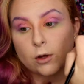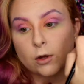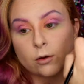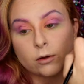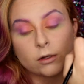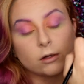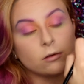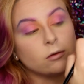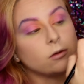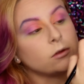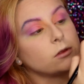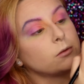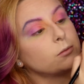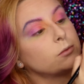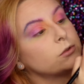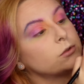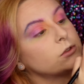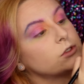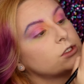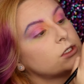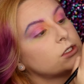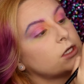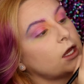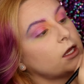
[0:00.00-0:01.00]
Going with the
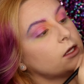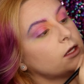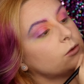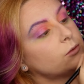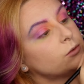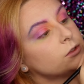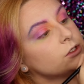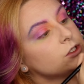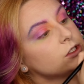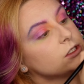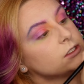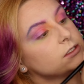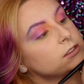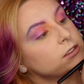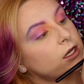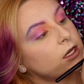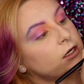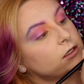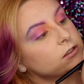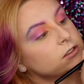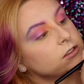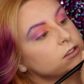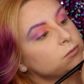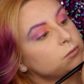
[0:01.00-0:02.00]
blue shade, which is
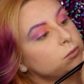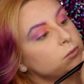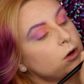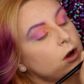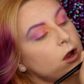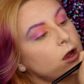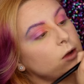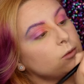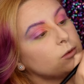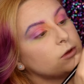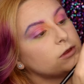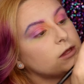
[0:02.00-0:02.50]
Nettles Prime,